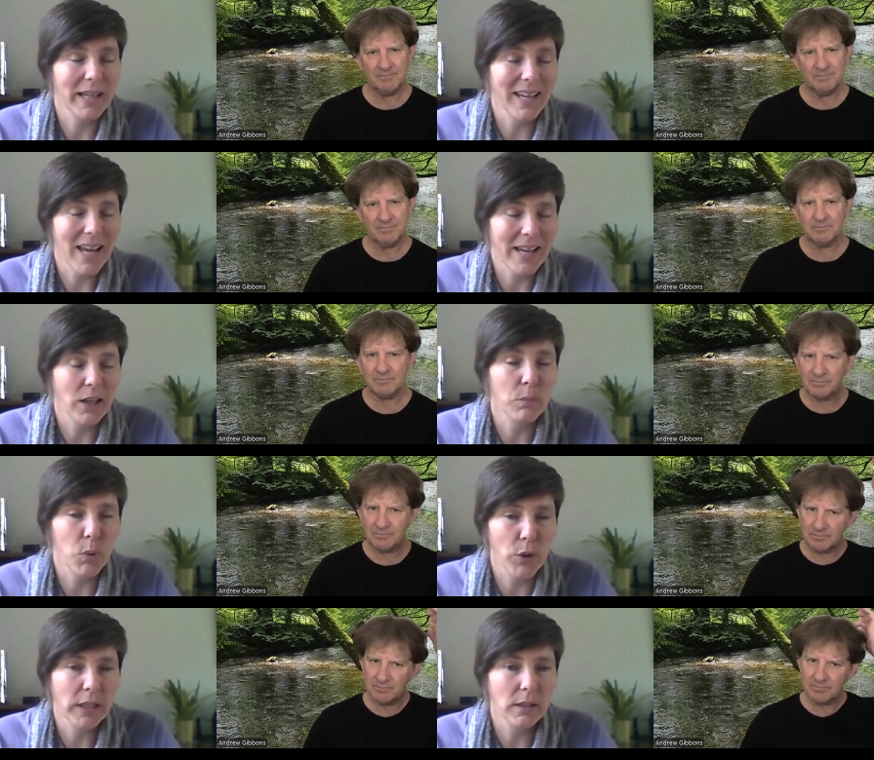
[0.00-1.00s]
Speaker 1: like an anchor
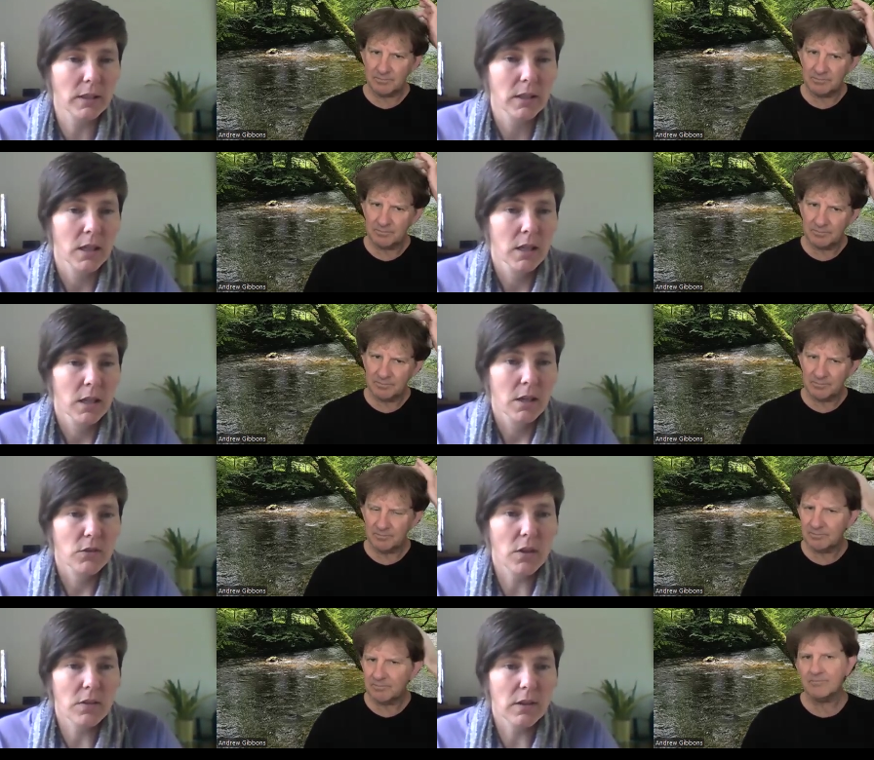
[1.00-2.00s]
point
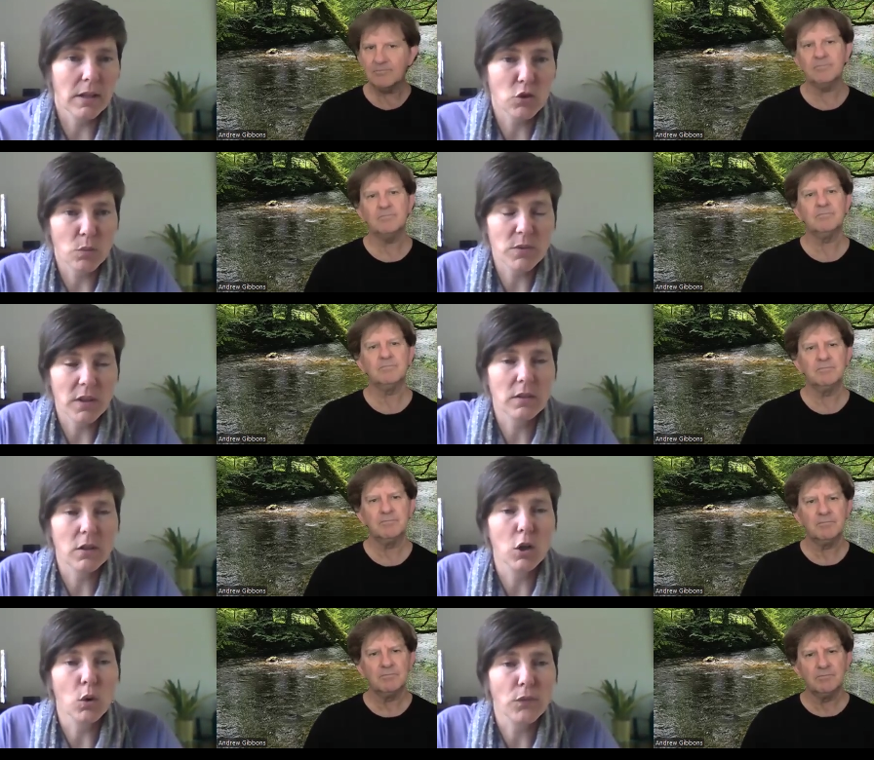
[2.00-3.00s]
that is something
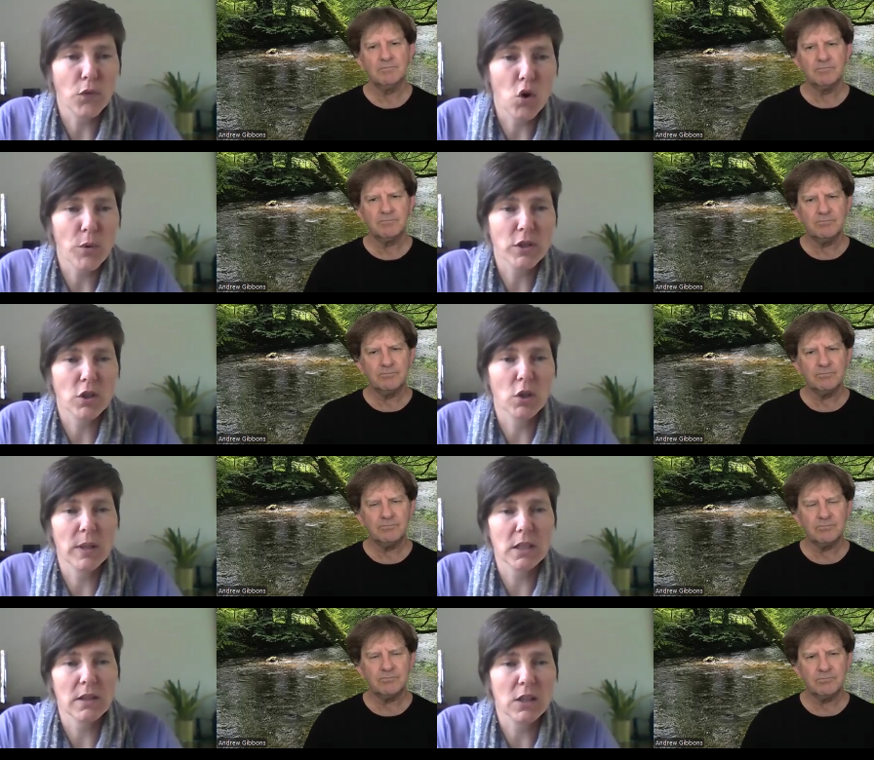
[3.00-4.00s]
to look forward
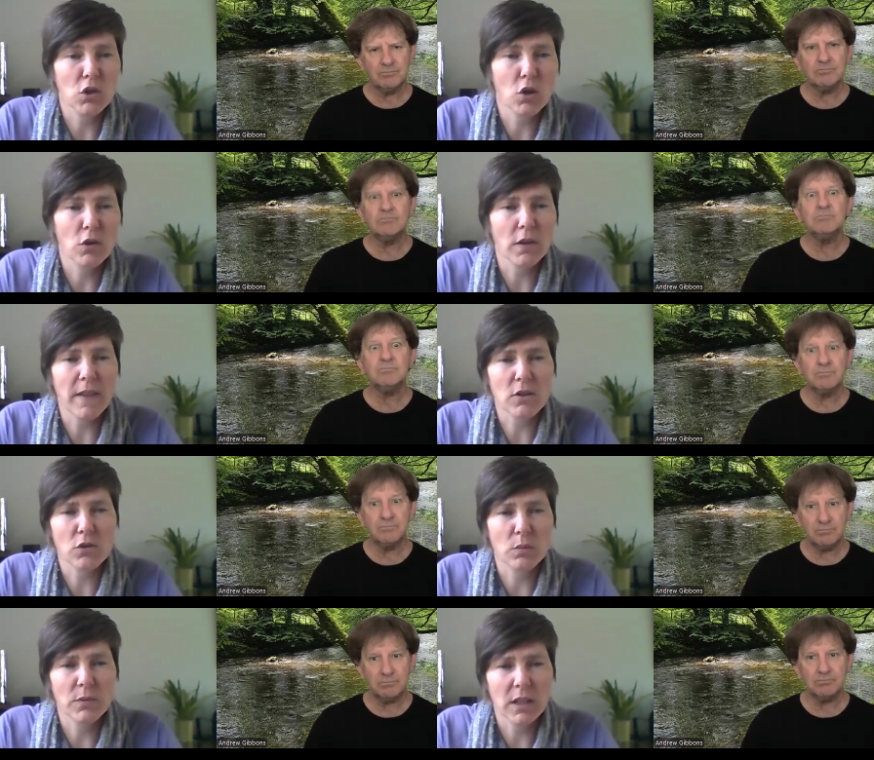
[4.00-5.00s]
to. They know that that's
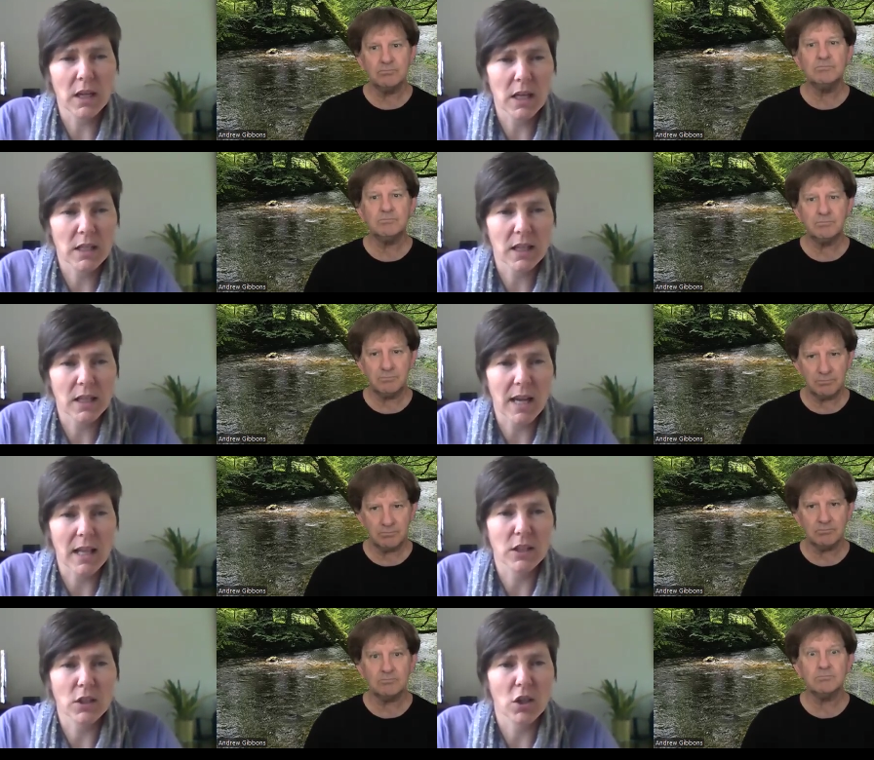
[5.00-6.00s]
something in their
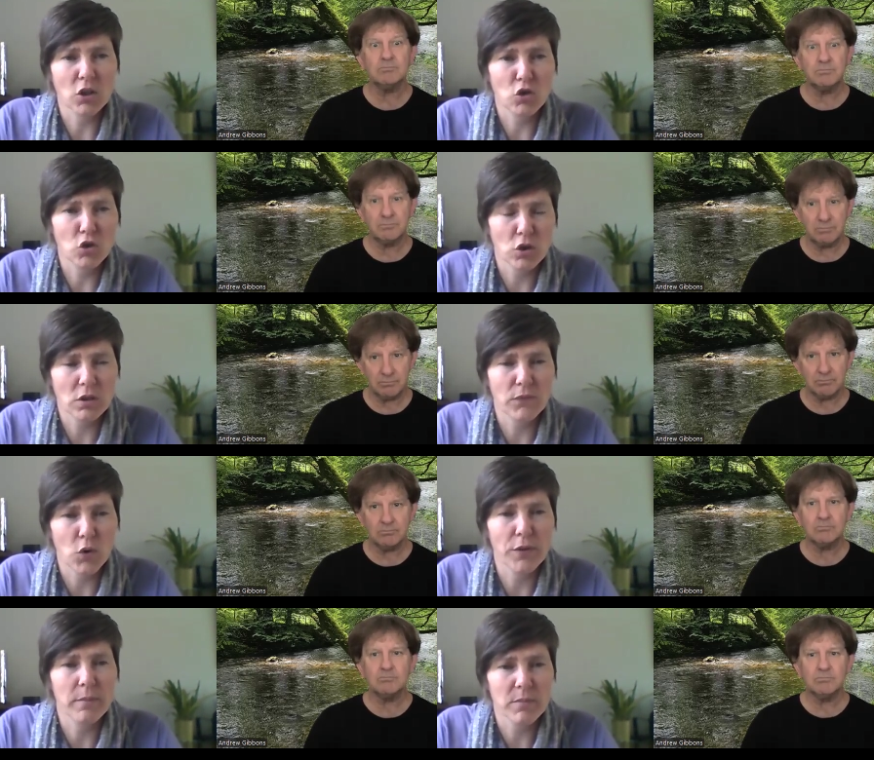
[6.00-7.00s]
calendar just
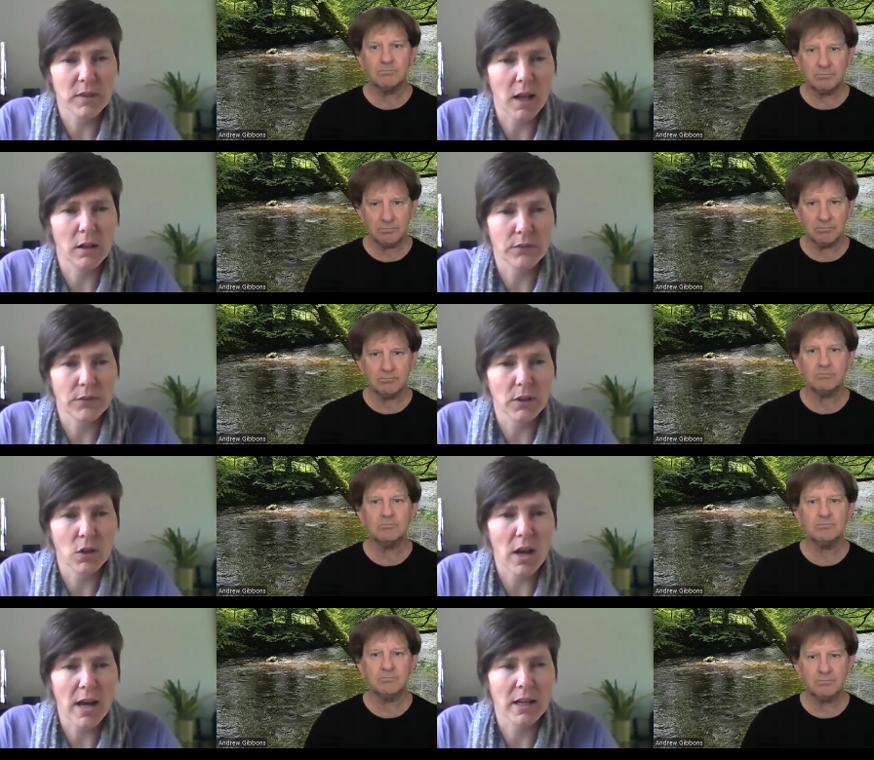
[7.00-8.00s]
for themselves, you
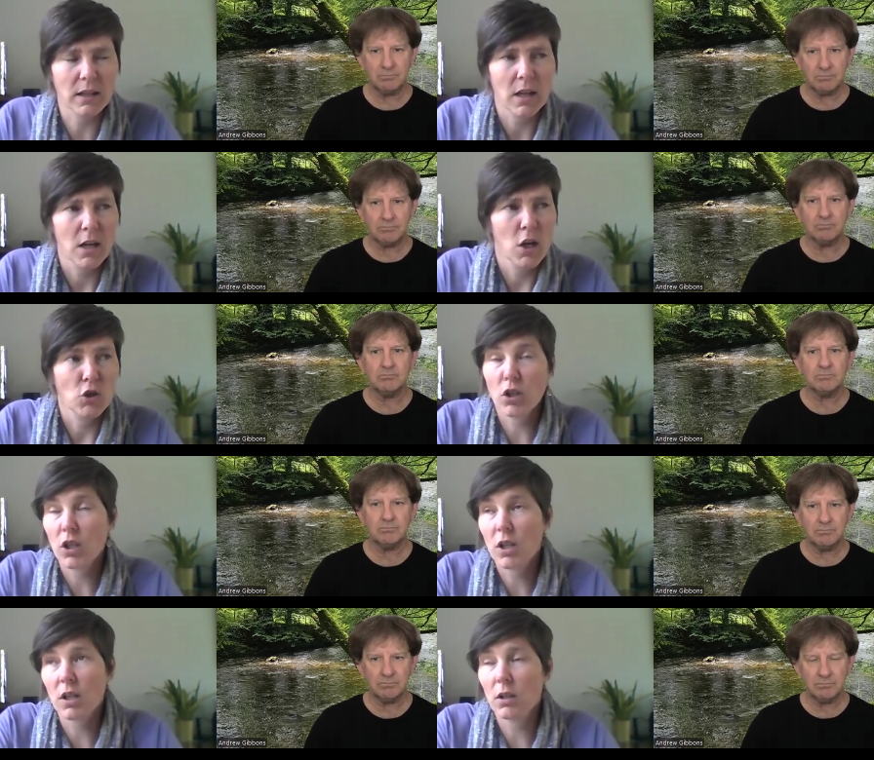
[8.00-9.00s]
know. And so
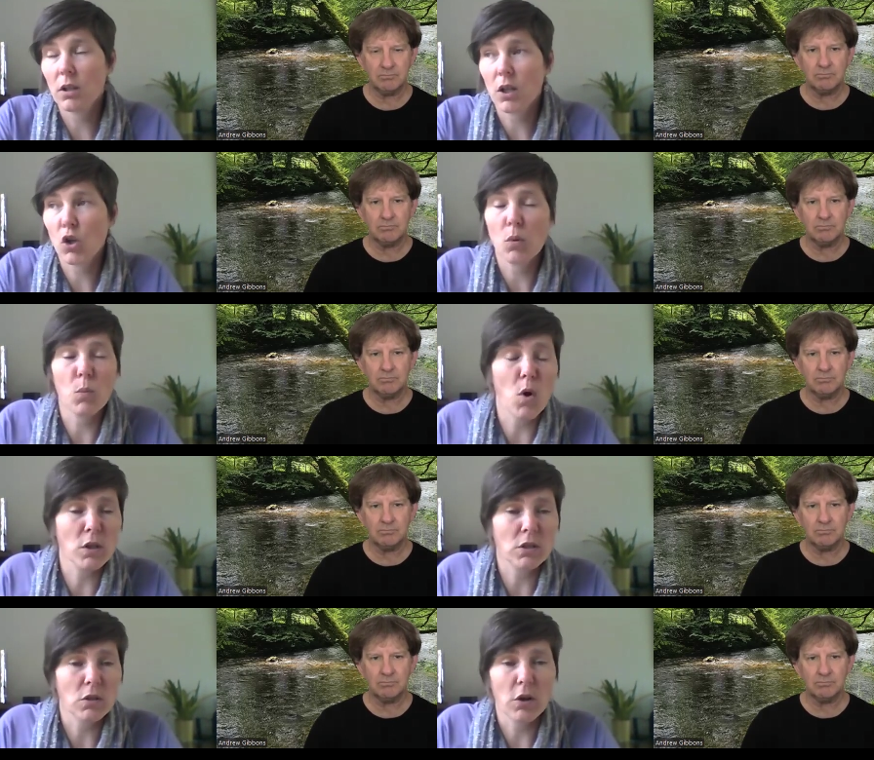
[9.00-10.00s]
you can you can come
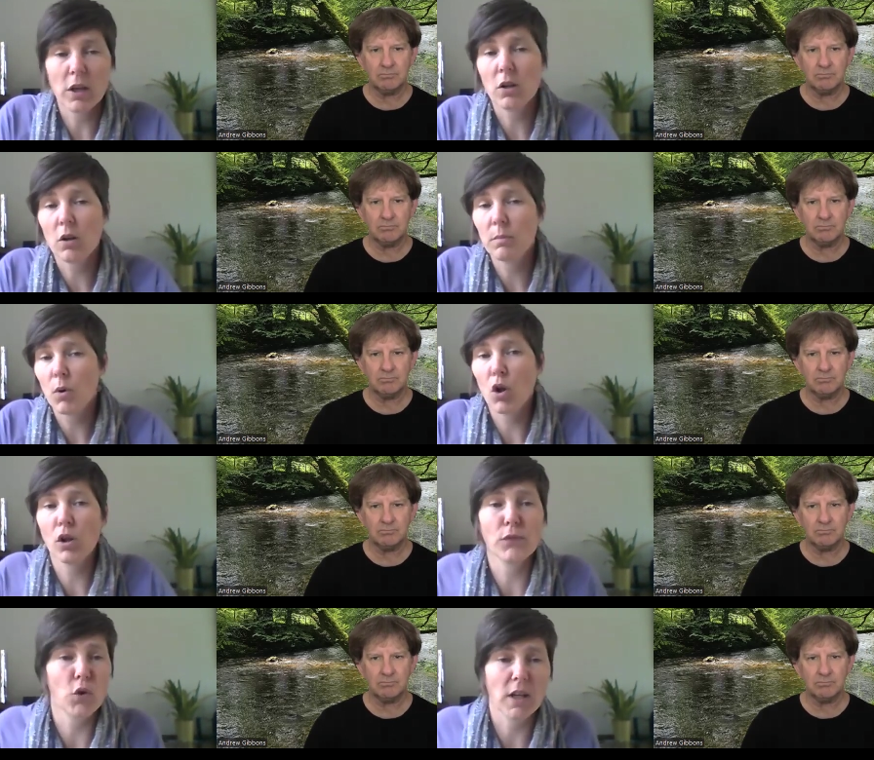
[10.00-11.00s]
once or you can come all
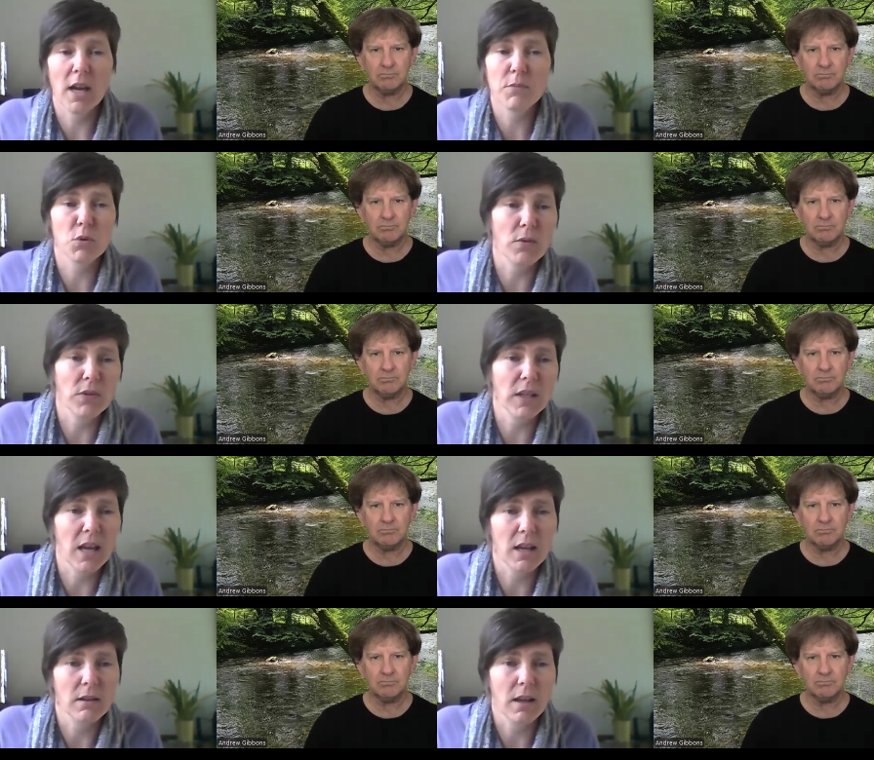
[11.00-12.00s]
four times throughout the
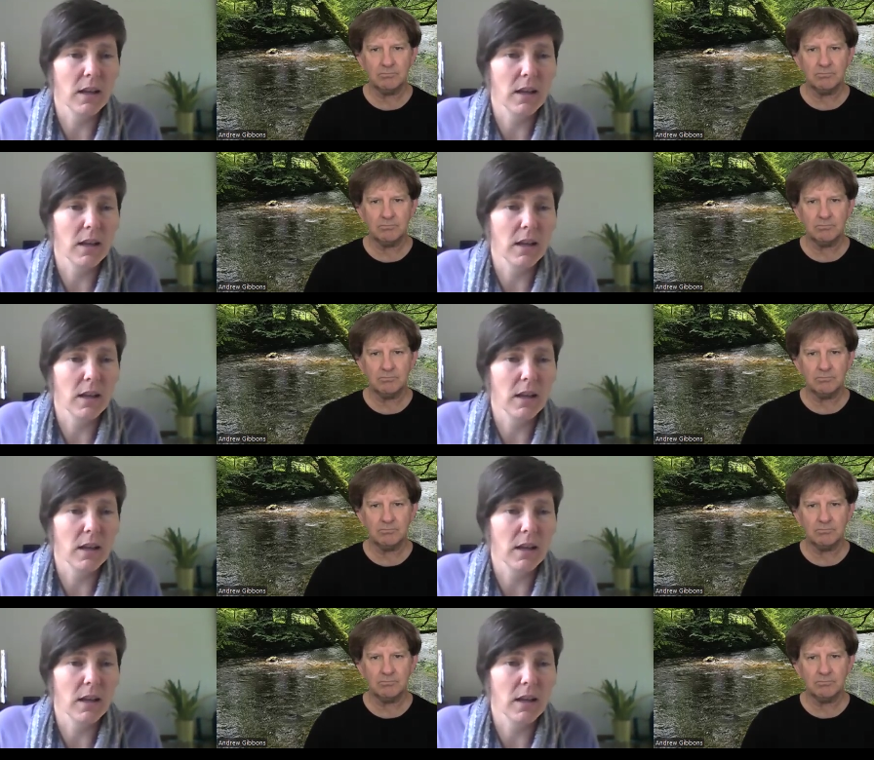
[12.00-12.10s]
year.